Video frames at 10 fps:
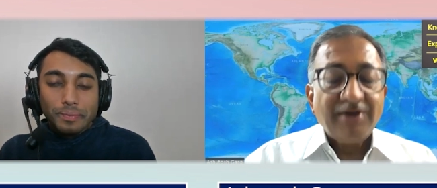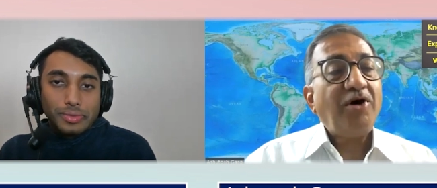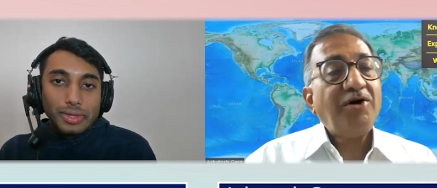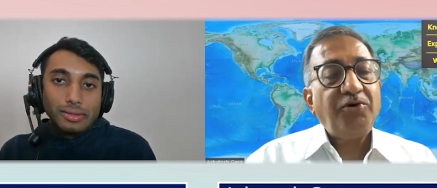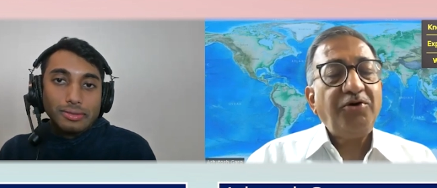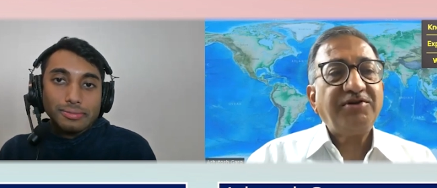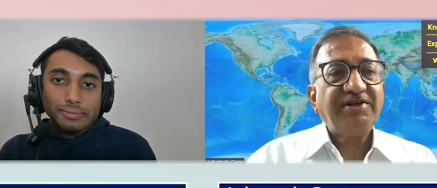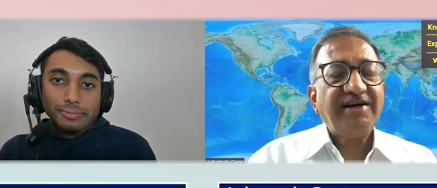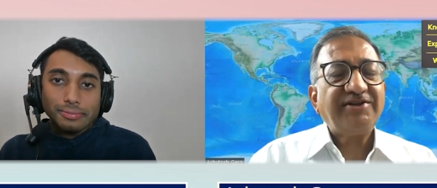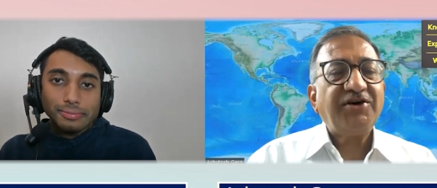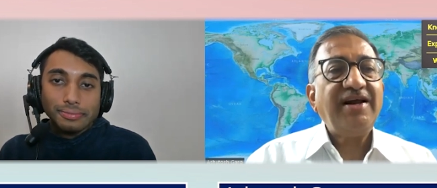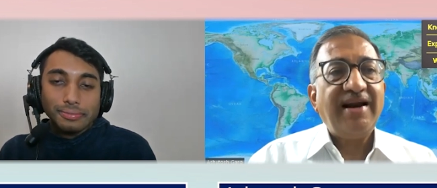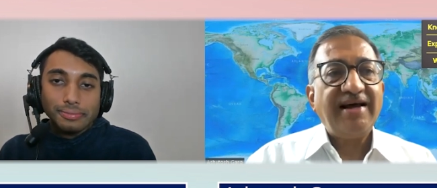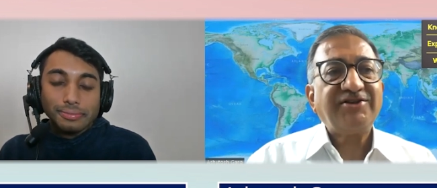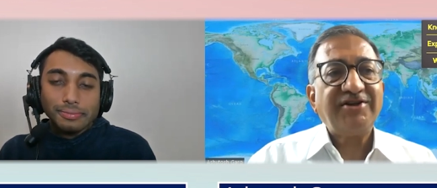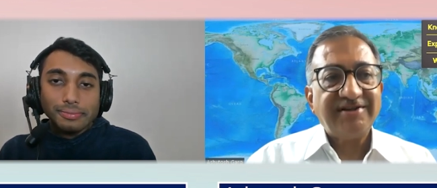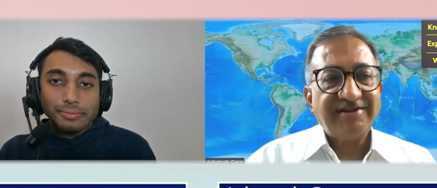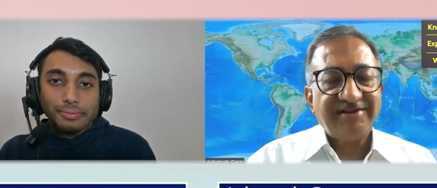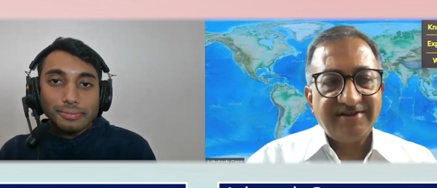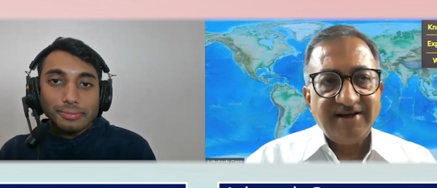Speaker 1: what would you say are 3
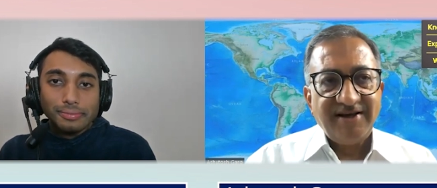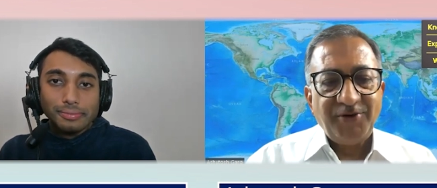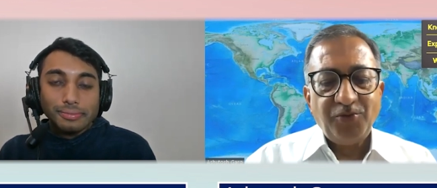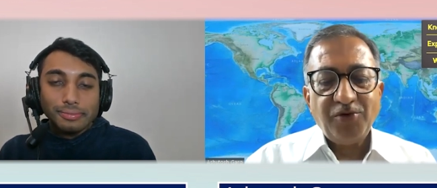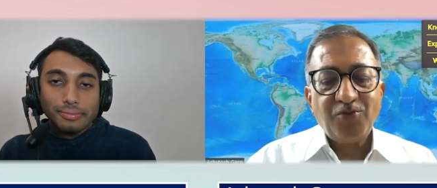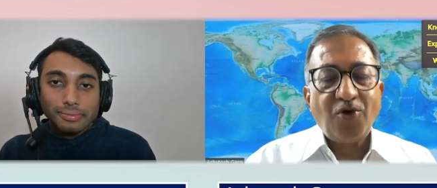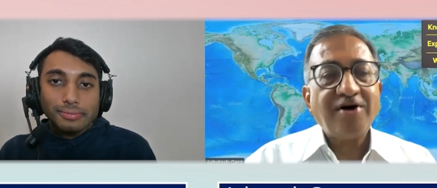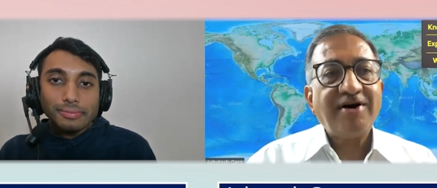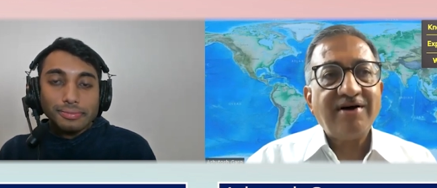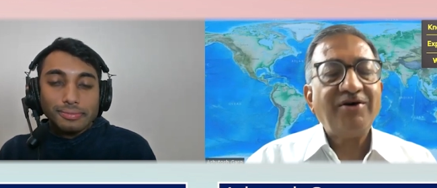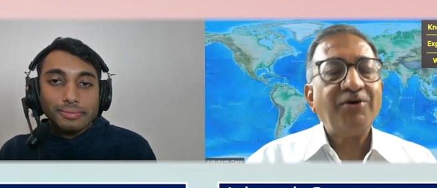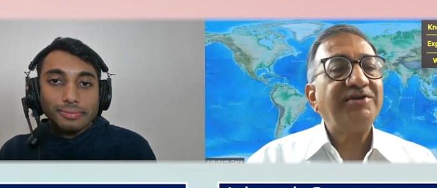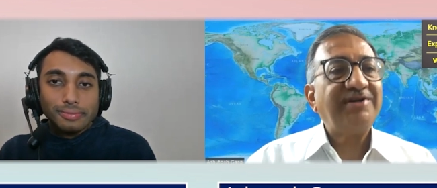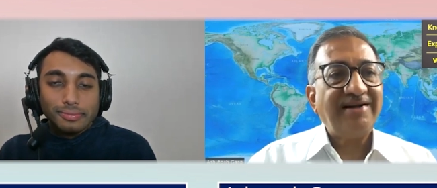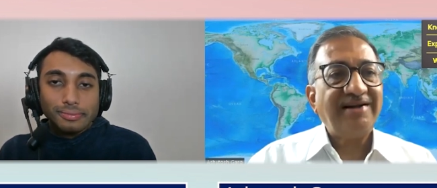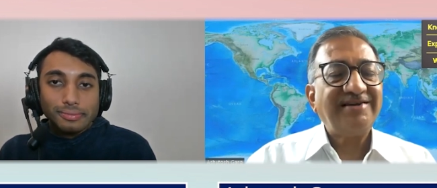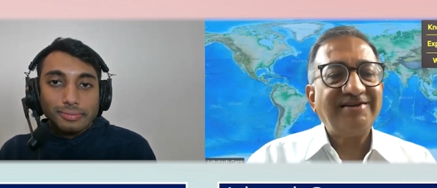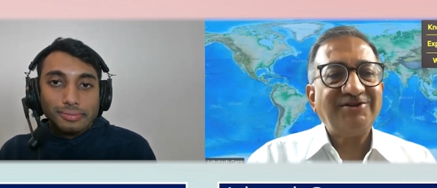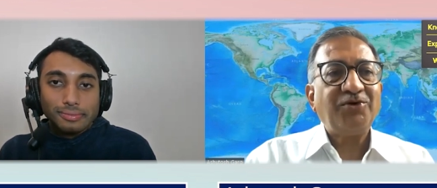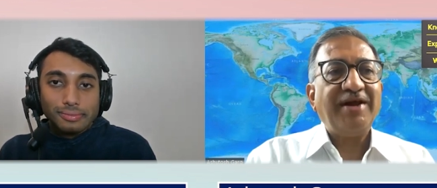lessons you would want our viewers and
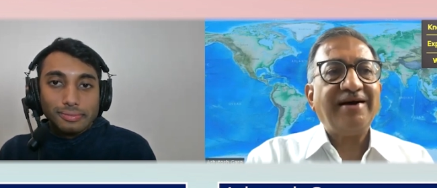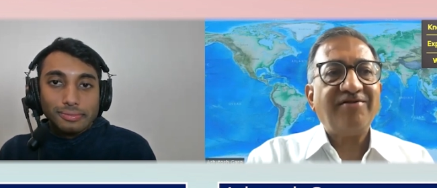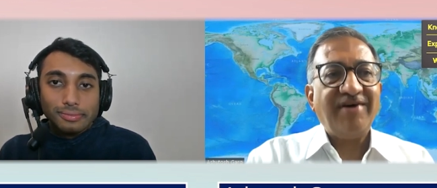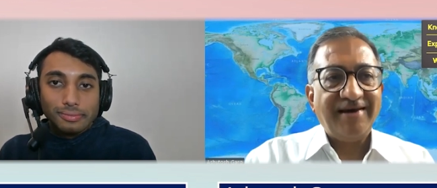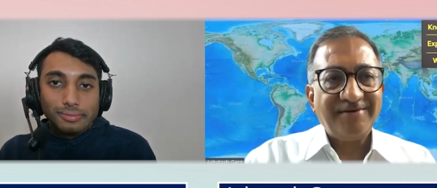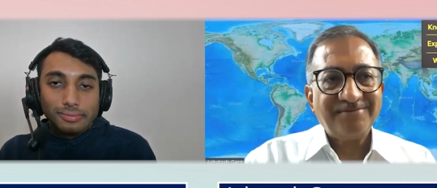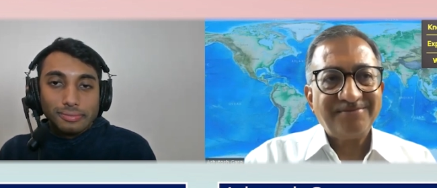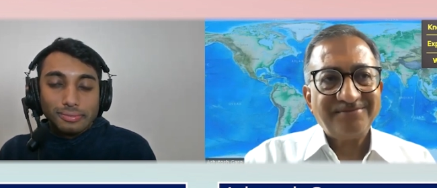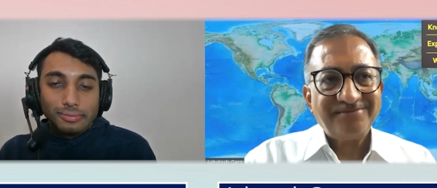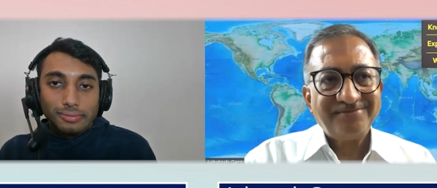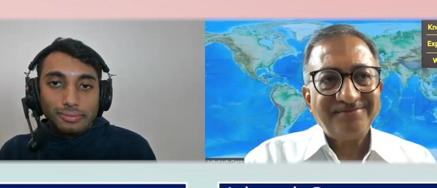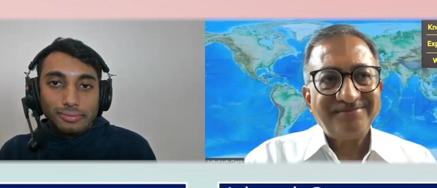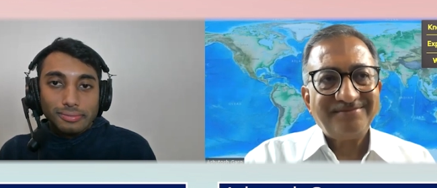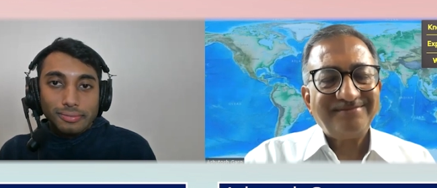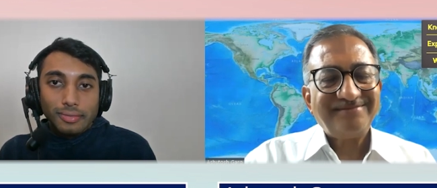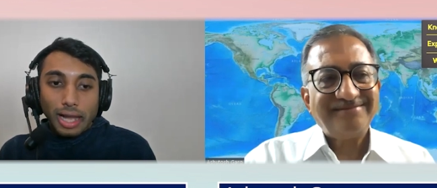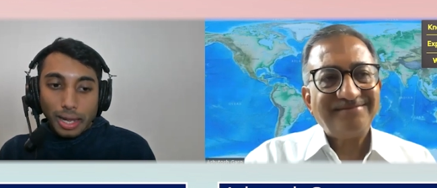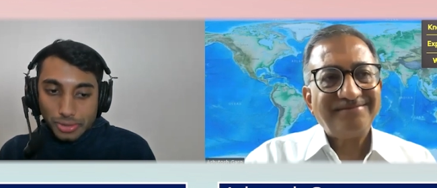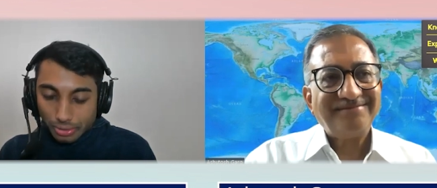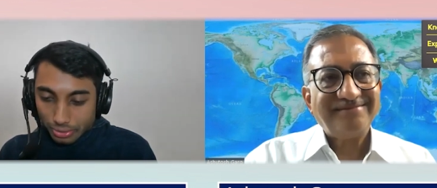listeners to take away?
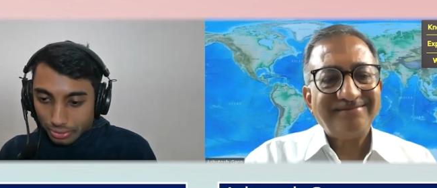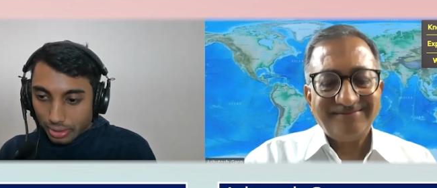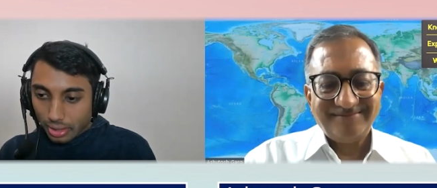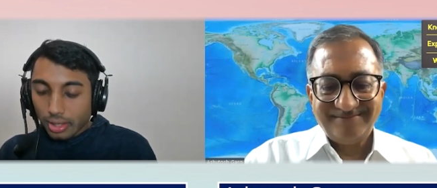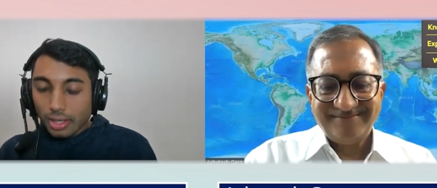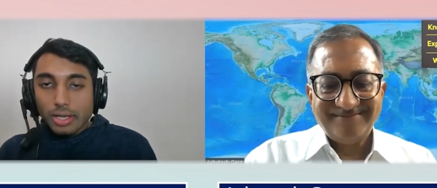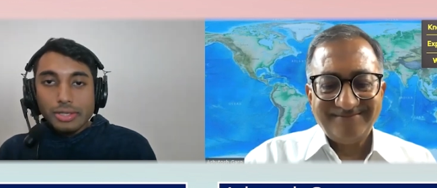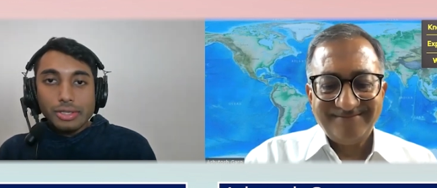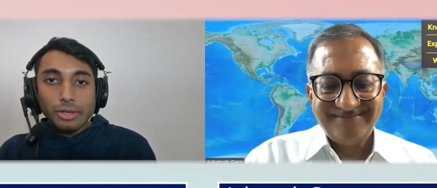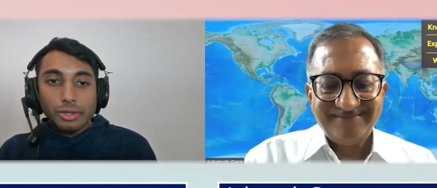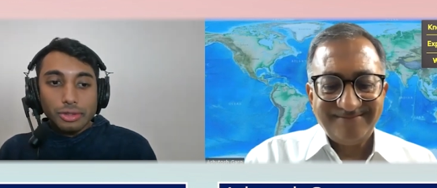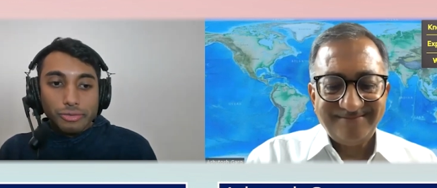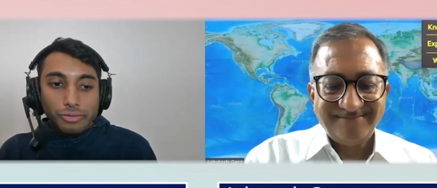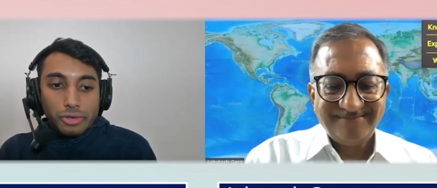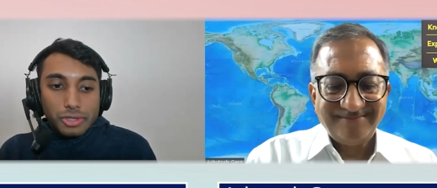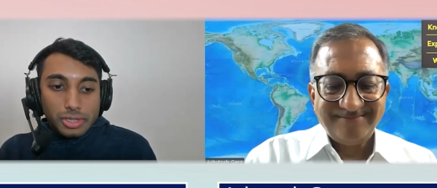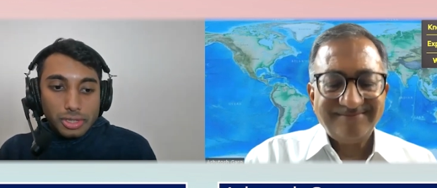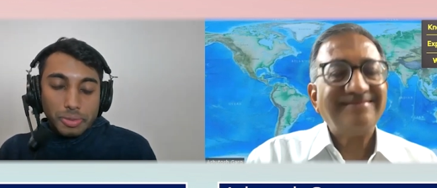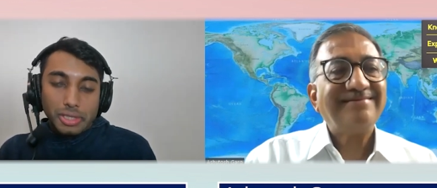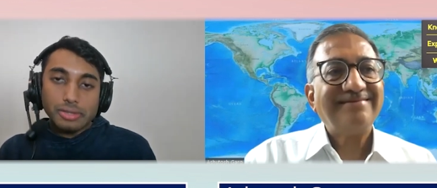
Speaker 2: Absolutely. So the first
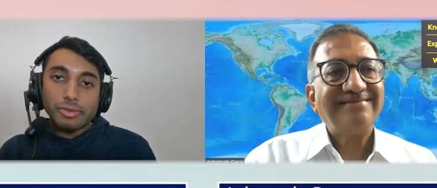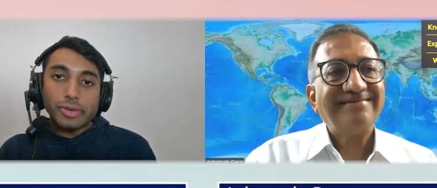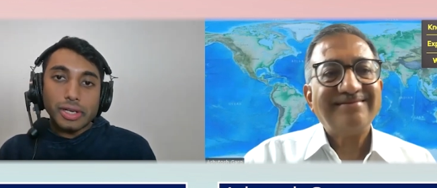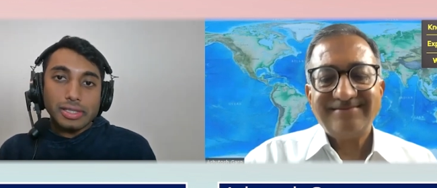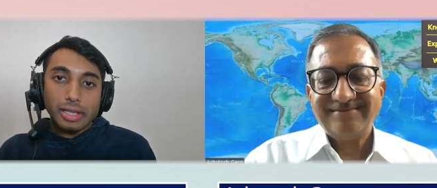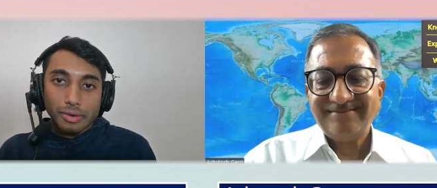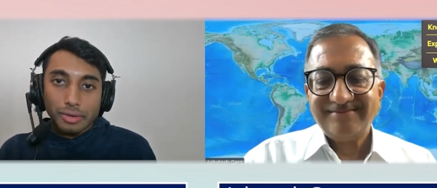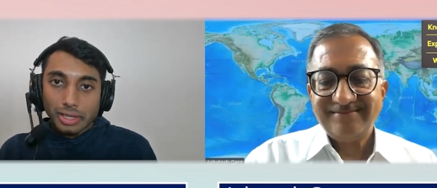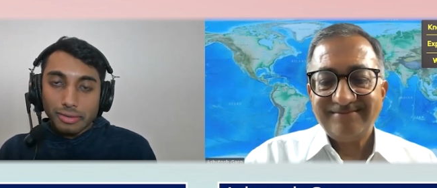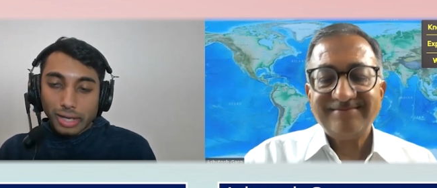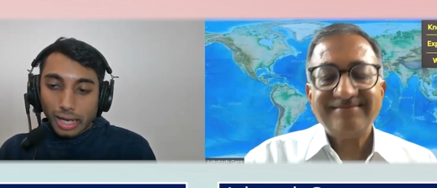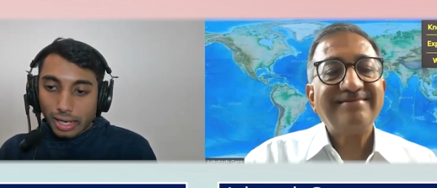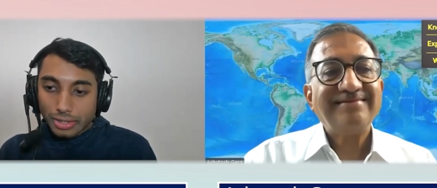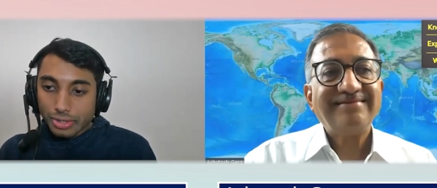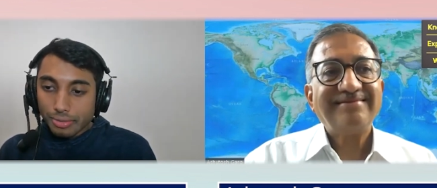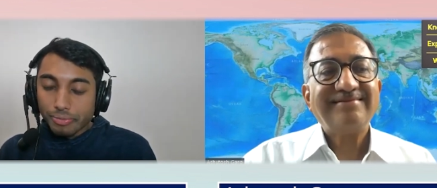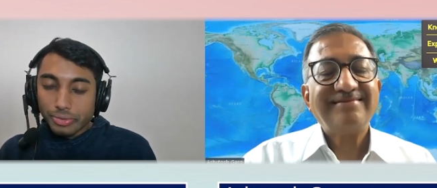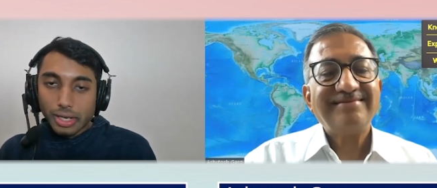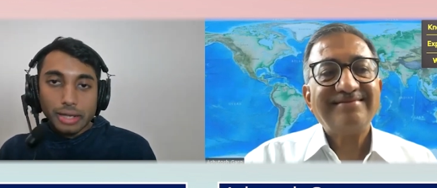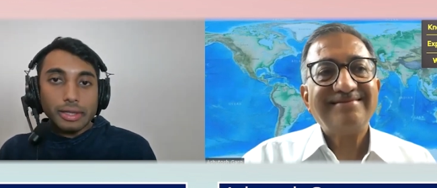piece of advice that I would give, Ash,
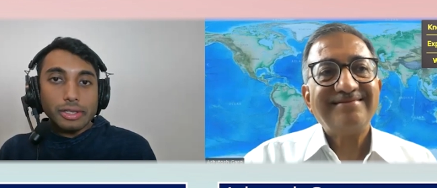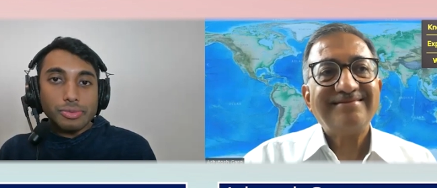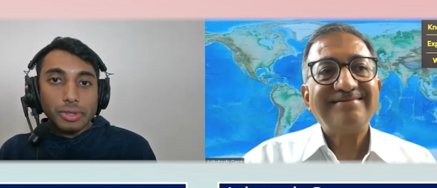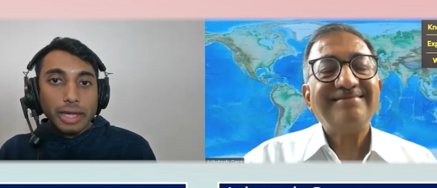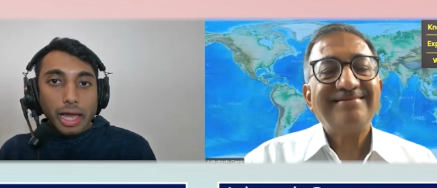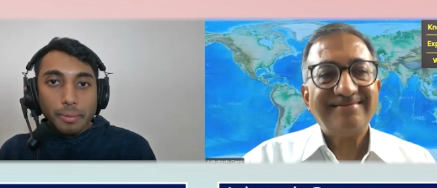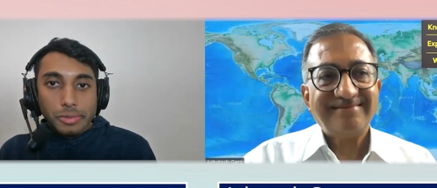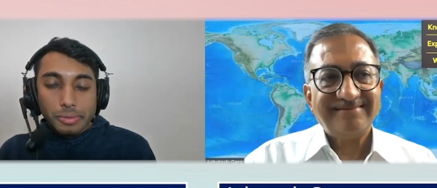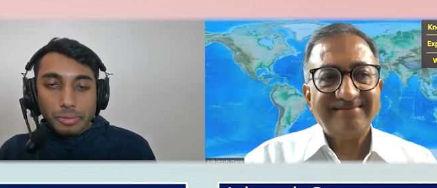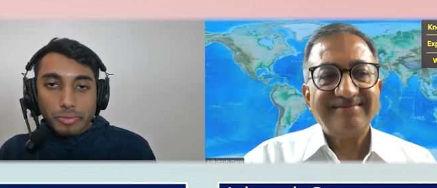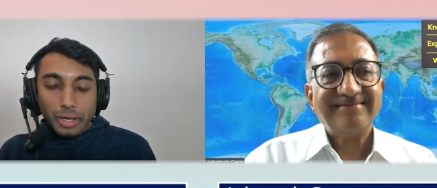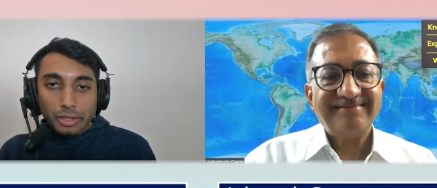that I think has really helped me in my